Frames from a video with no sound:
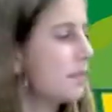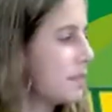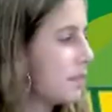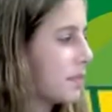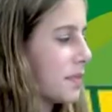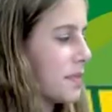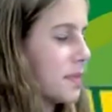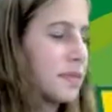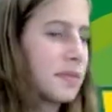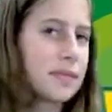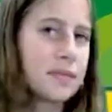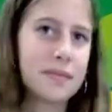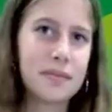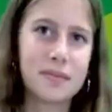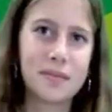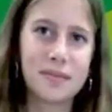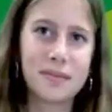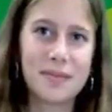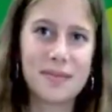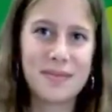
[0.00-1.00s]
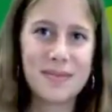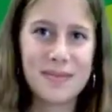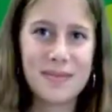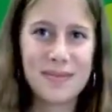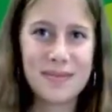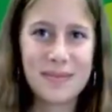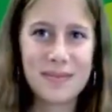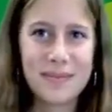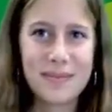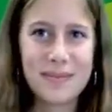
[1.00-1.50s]

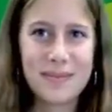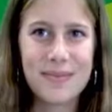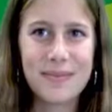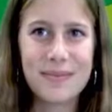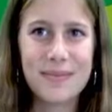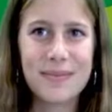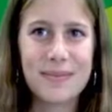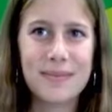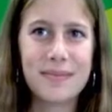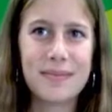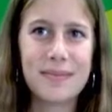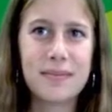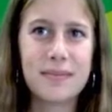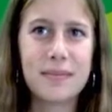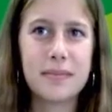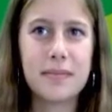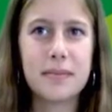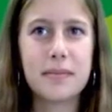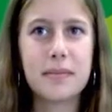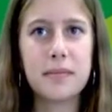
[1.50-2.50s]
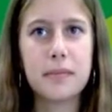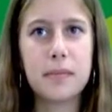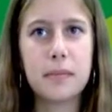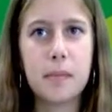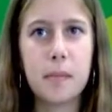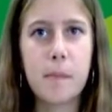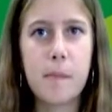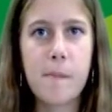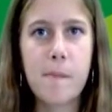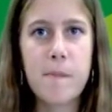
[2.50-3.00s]

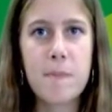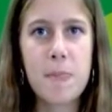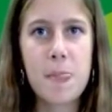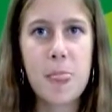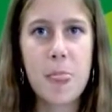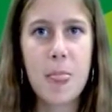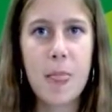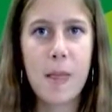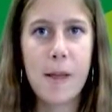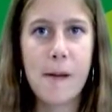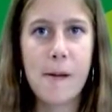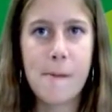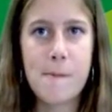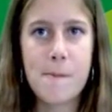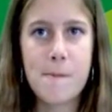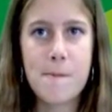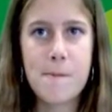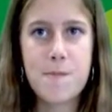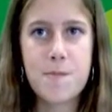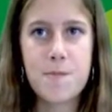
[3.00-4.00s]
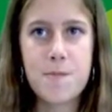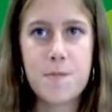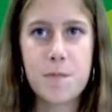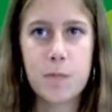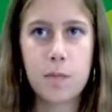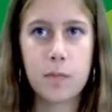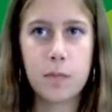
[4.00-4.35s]
[no speech]